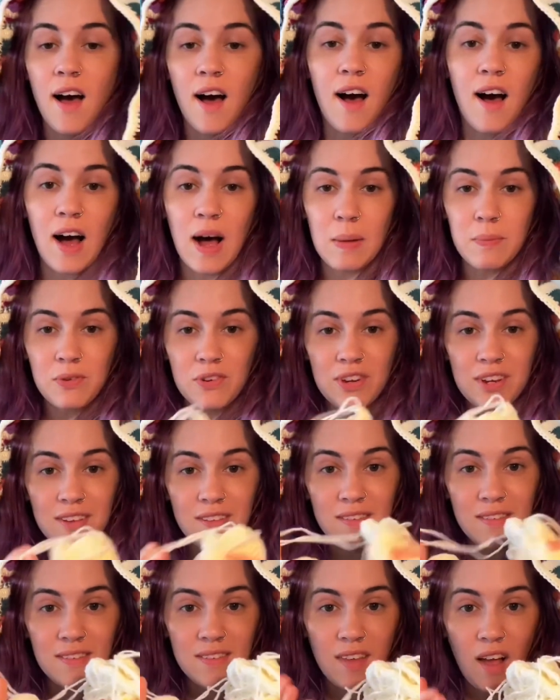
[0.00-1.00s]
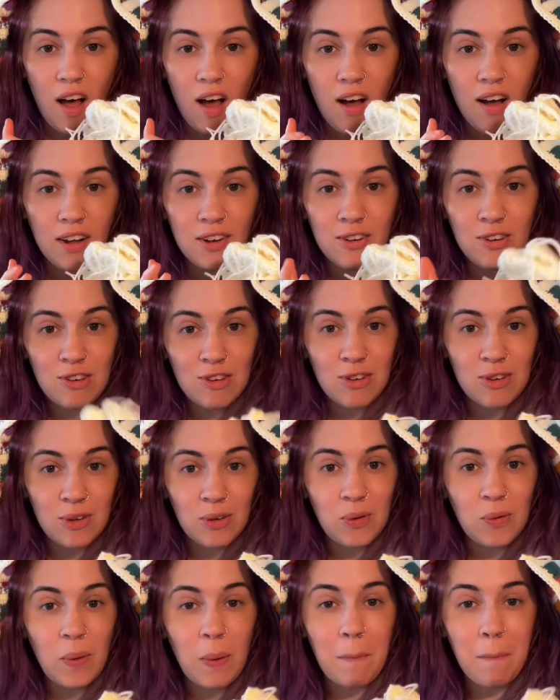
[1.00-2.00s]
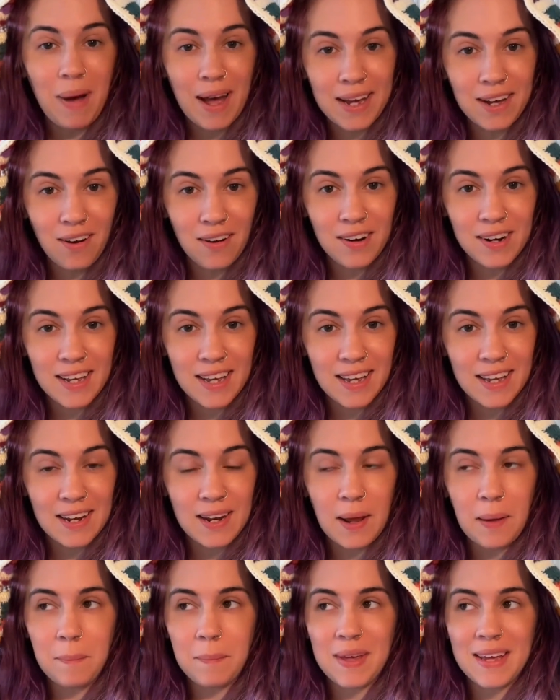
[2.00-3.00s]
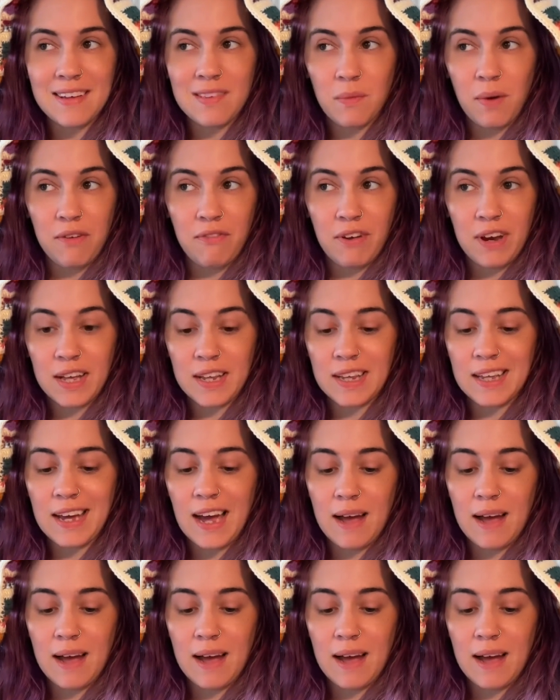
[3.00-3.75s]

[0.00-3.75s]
options onto my cardigan because quite frankly,